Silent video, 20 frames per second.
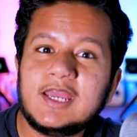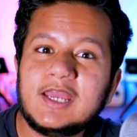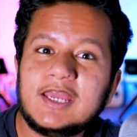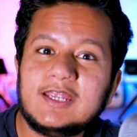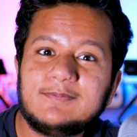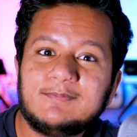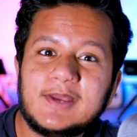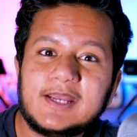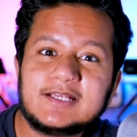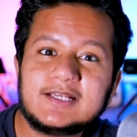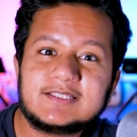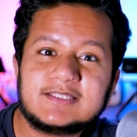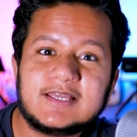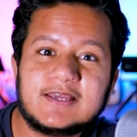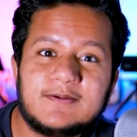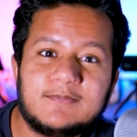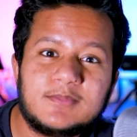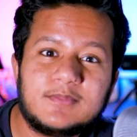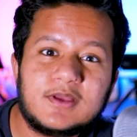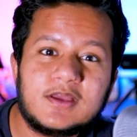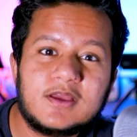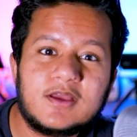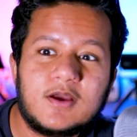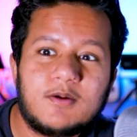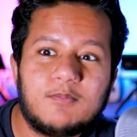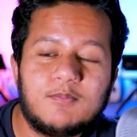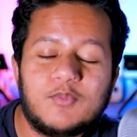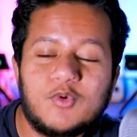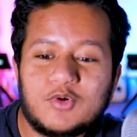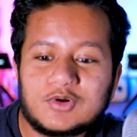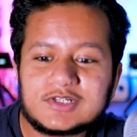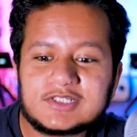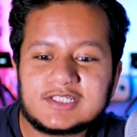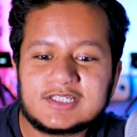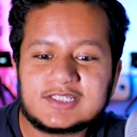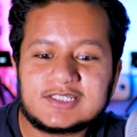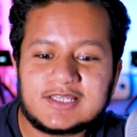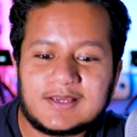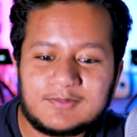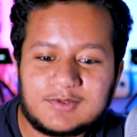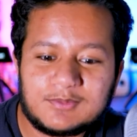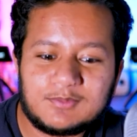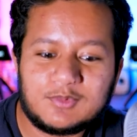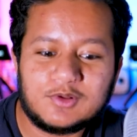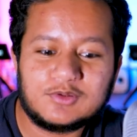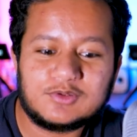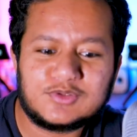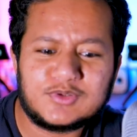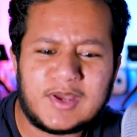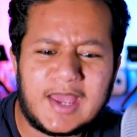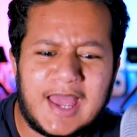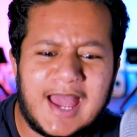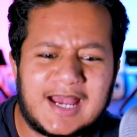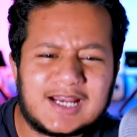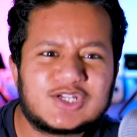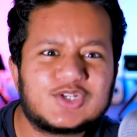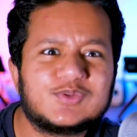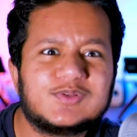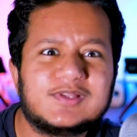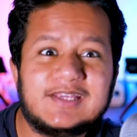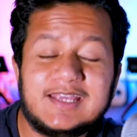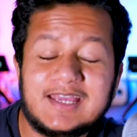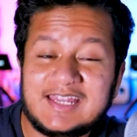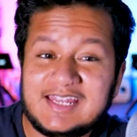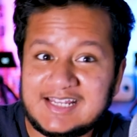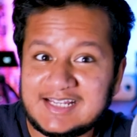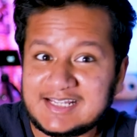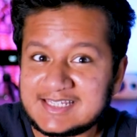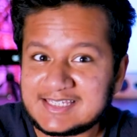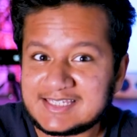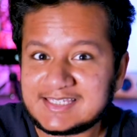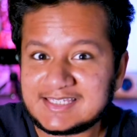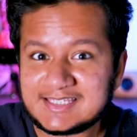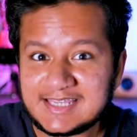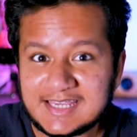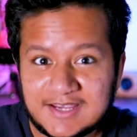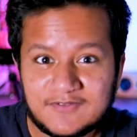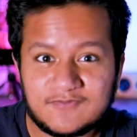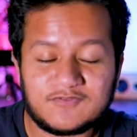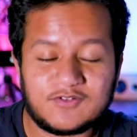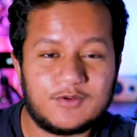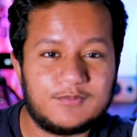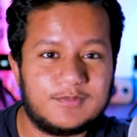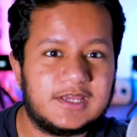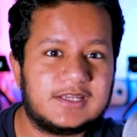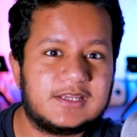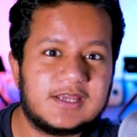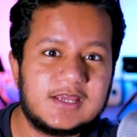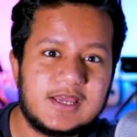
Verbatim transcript: it makes them more susceptible to actually getting sick from it